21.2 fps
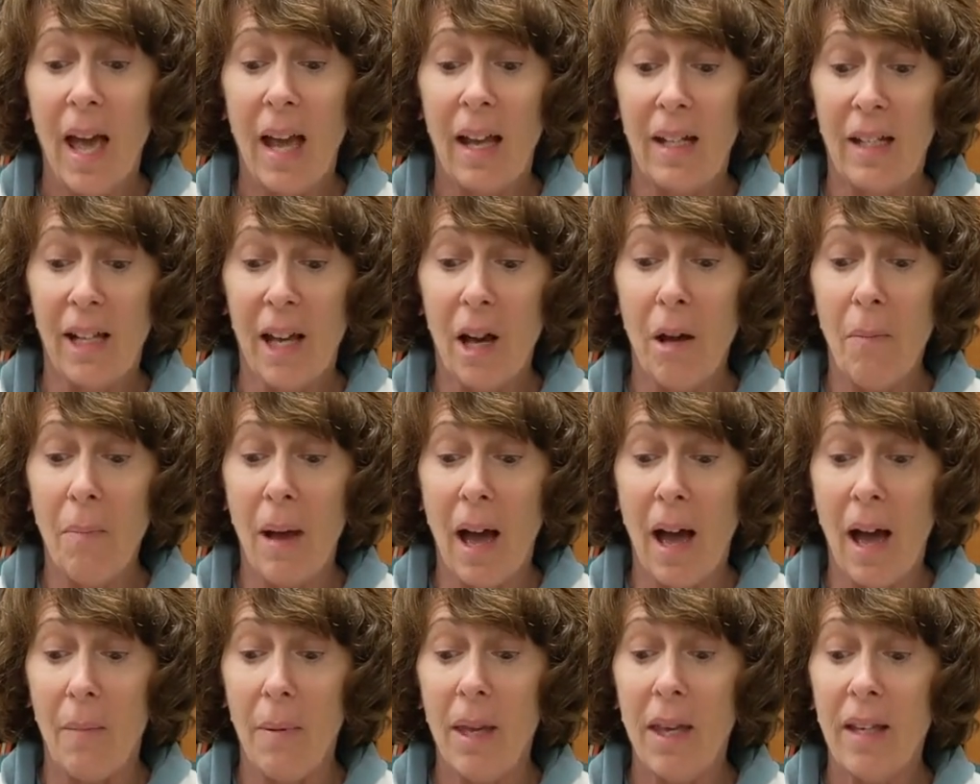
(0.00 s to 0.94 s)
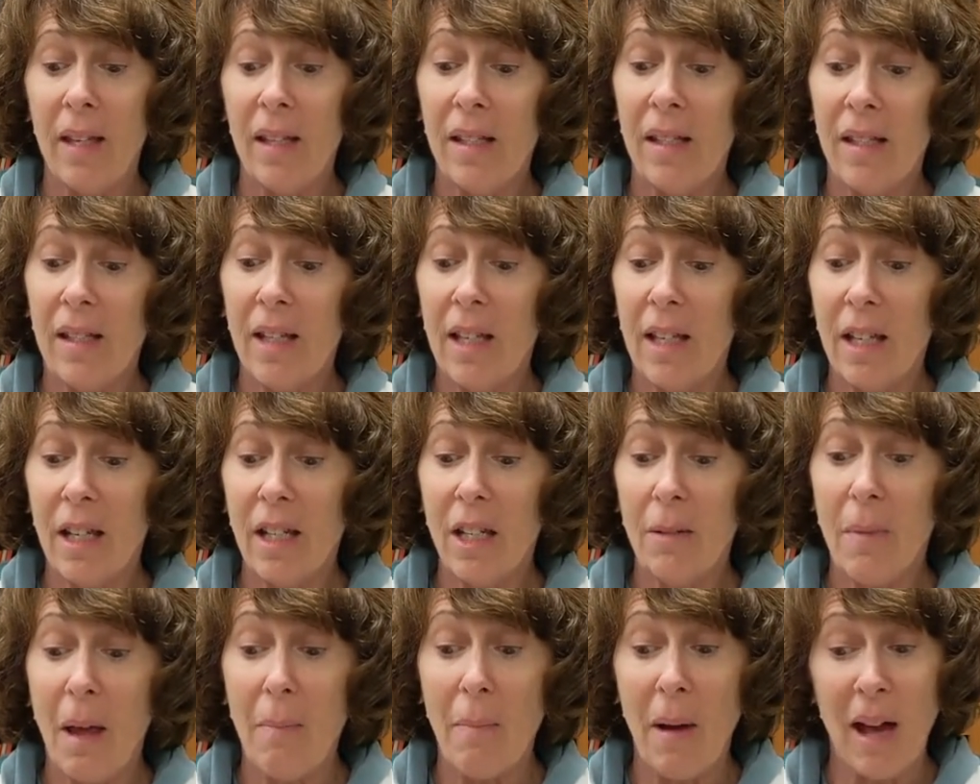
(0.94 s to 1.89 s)
I tell Bob he can sneak
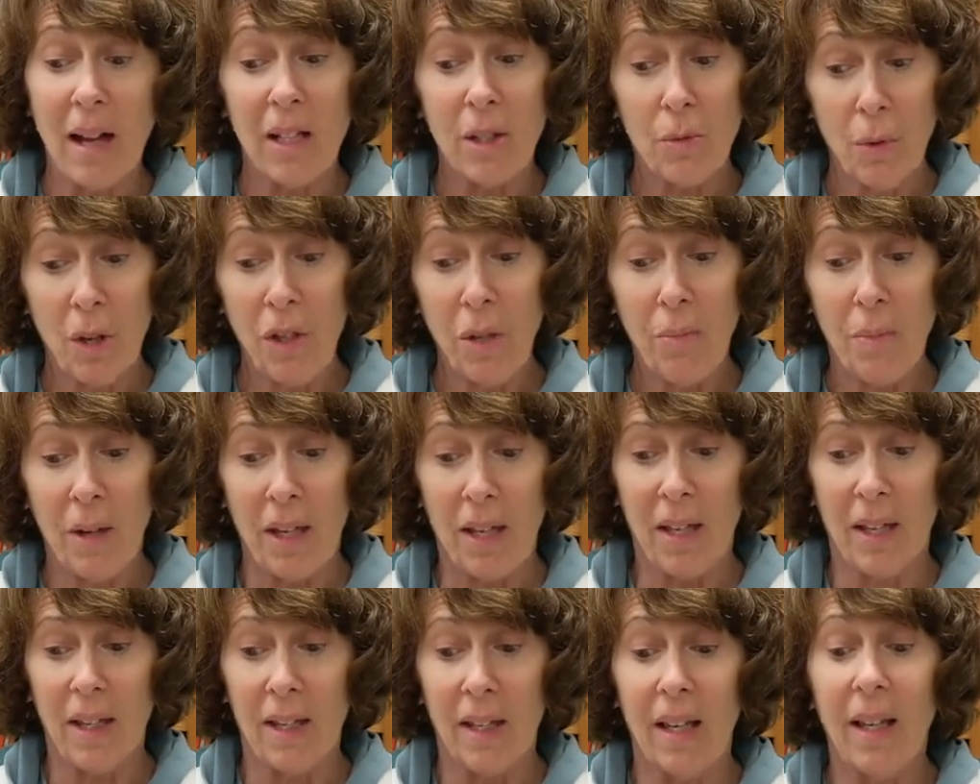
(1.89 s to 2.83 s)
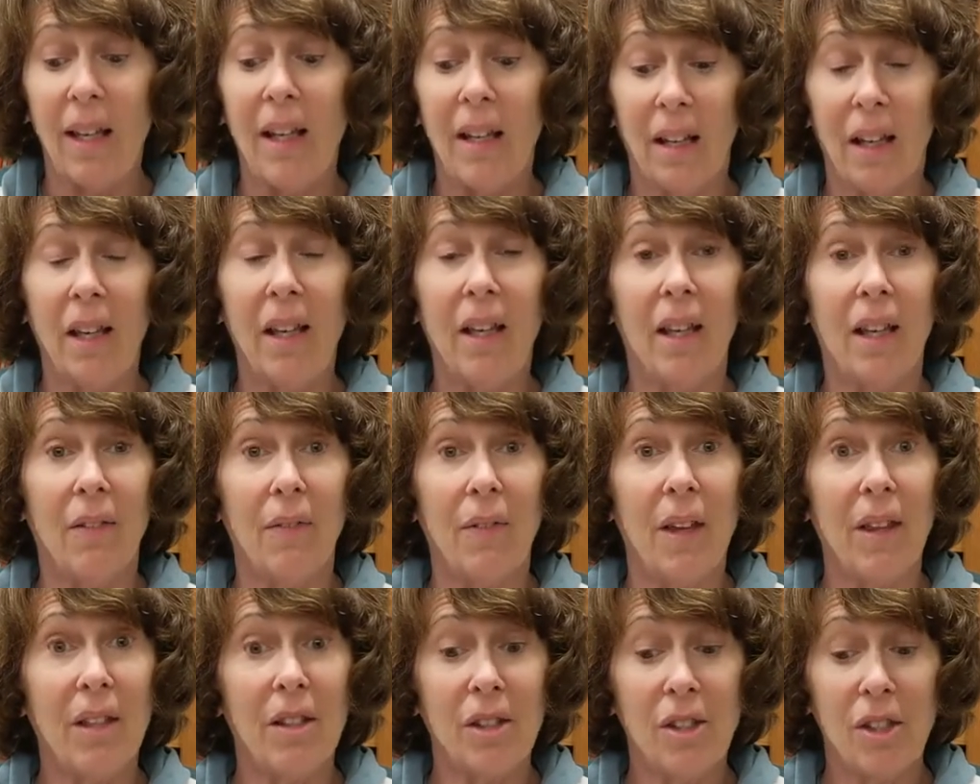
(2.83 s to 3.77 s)
into my box with me and live
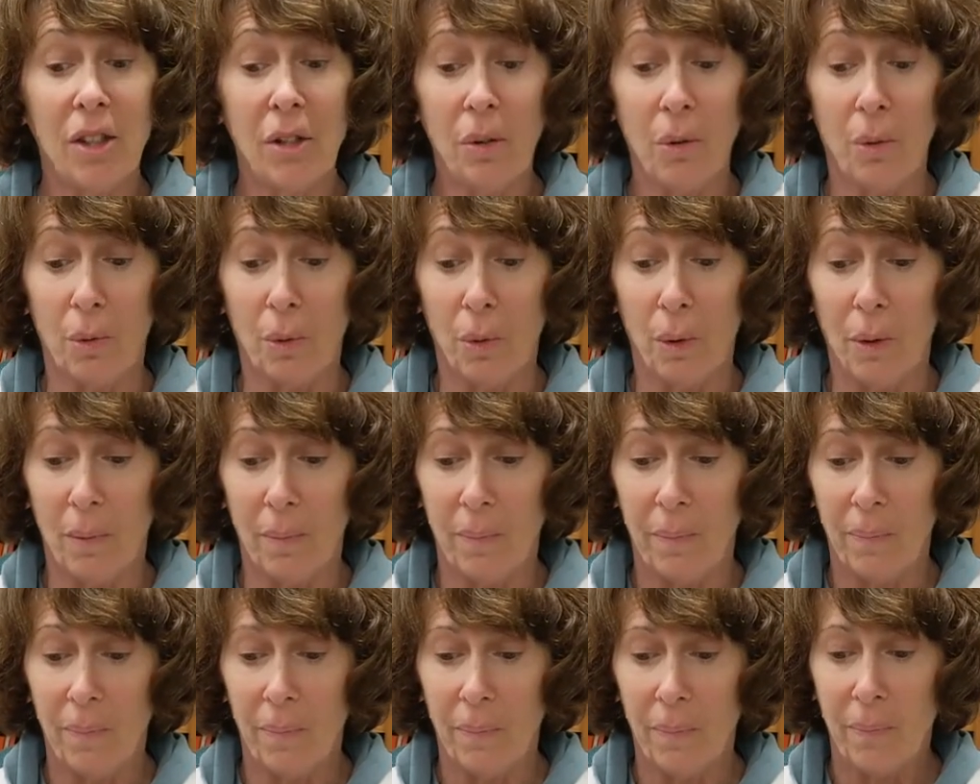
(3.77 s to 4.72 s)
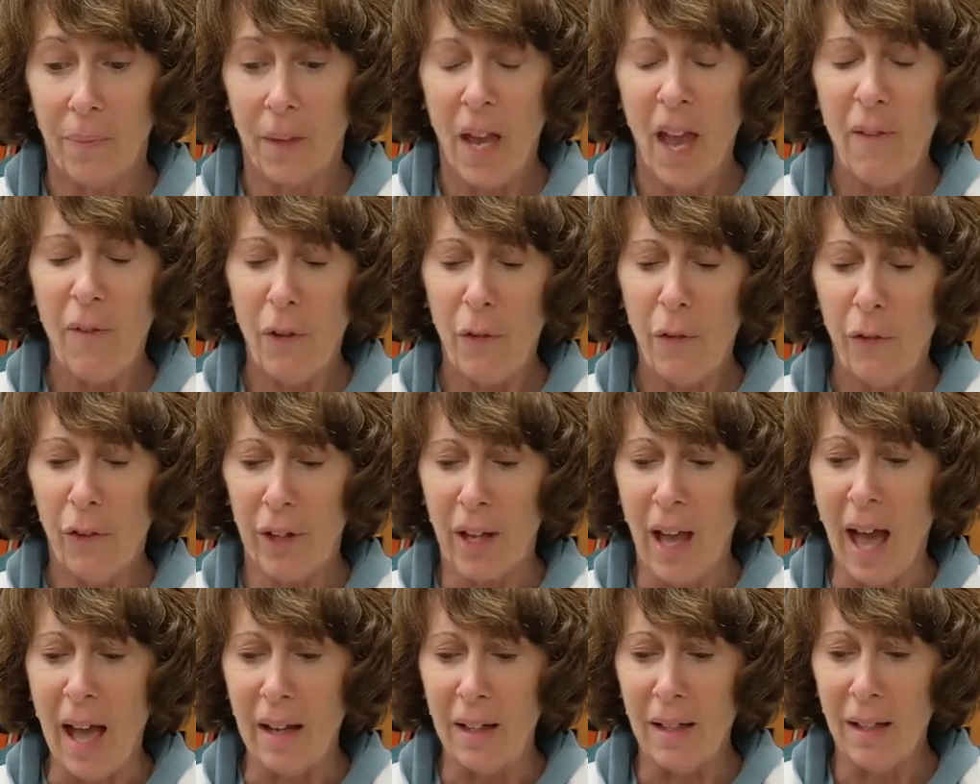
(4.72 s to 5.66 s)
at the zoo. Have you
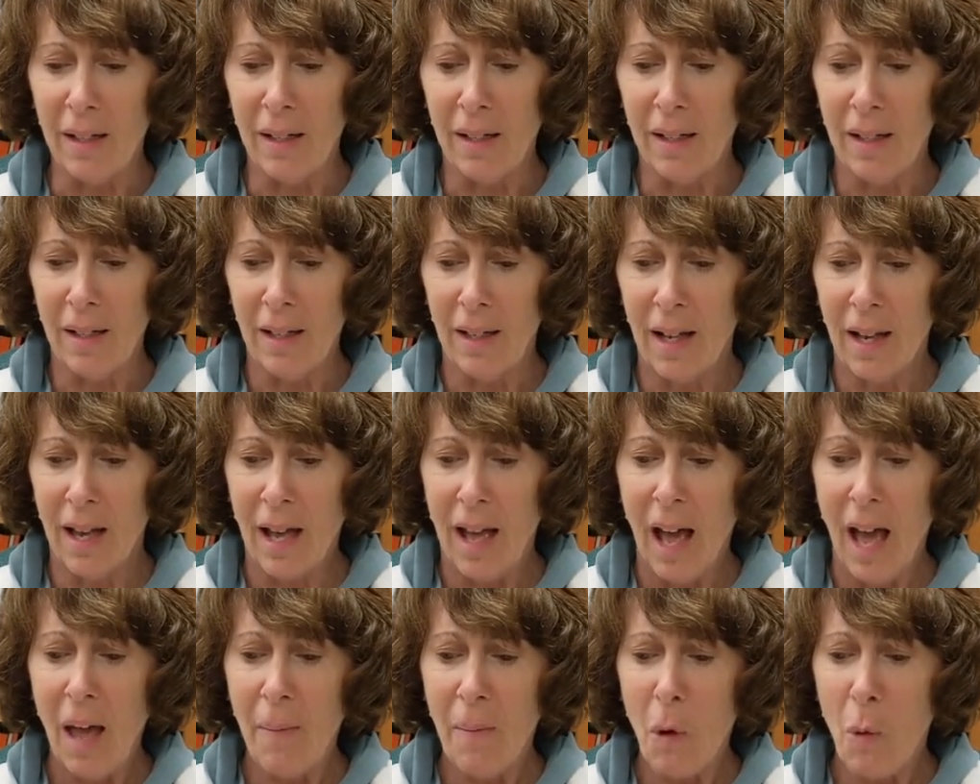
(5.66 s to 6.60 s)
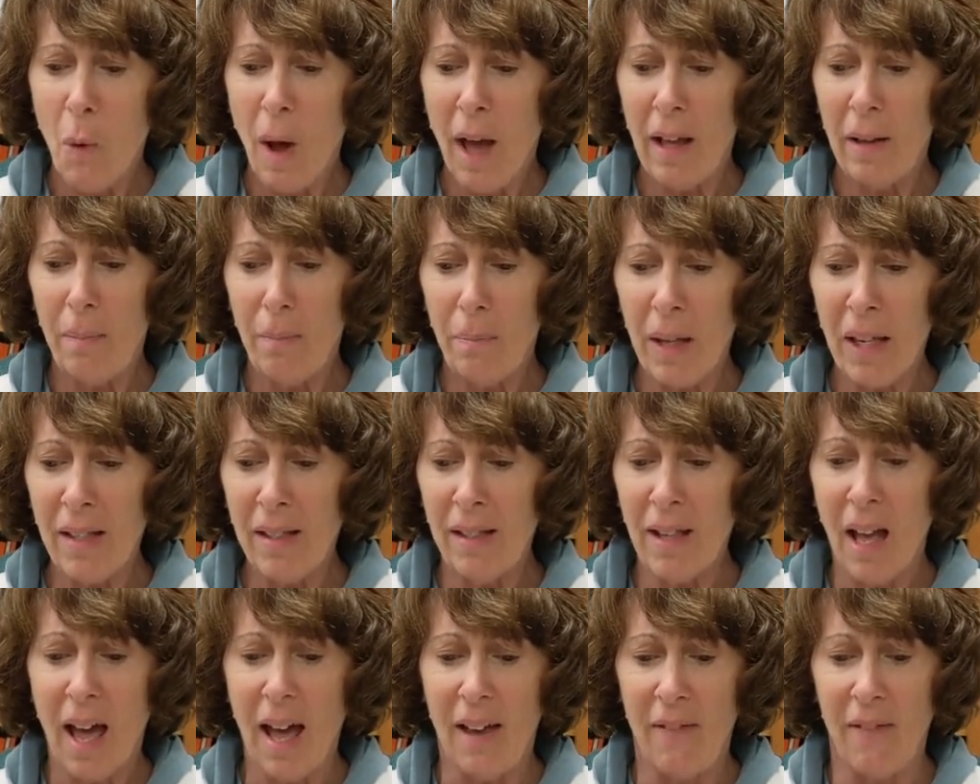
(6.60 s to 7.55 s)
forgotten? I'm a wild
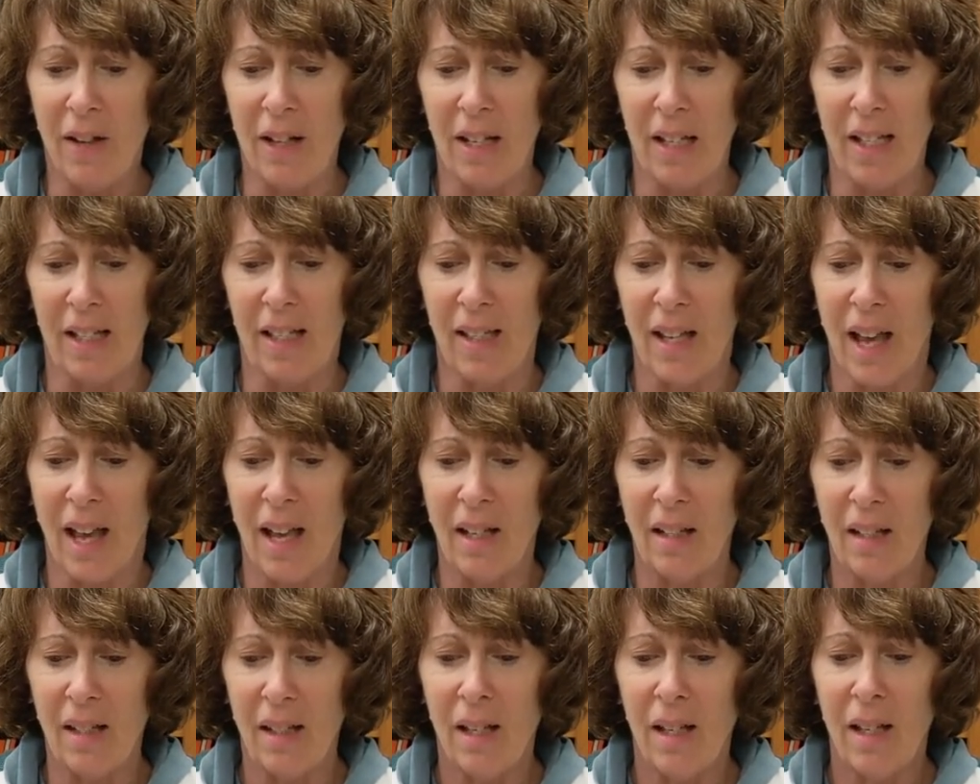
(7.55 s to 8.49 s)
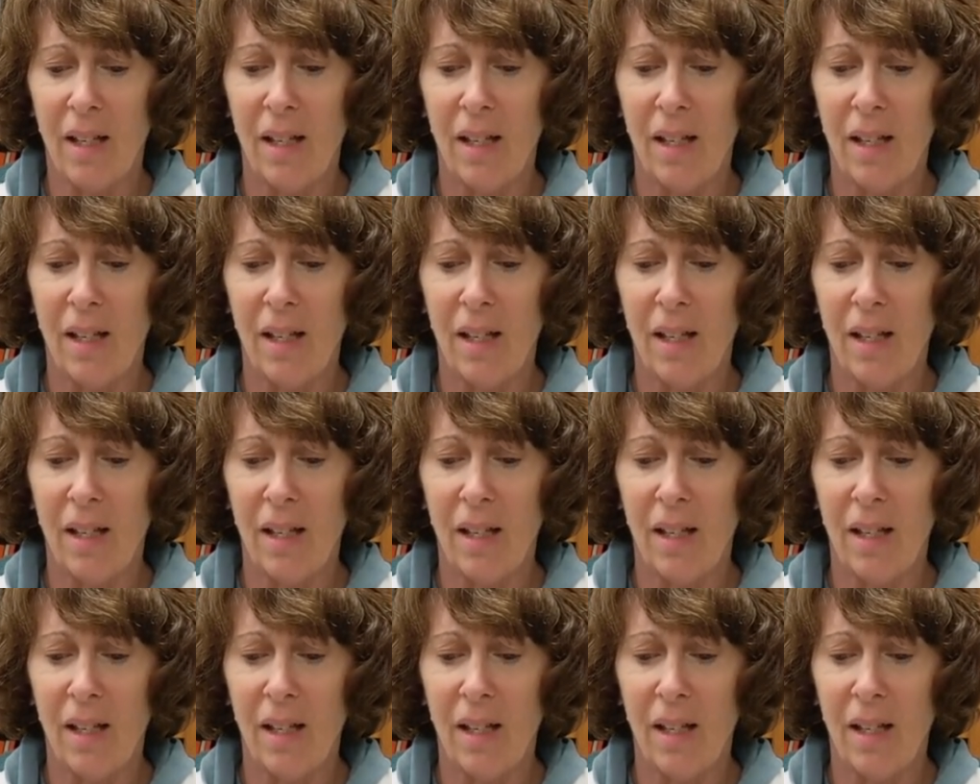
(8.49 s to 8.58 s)
beast, Ivan, he says,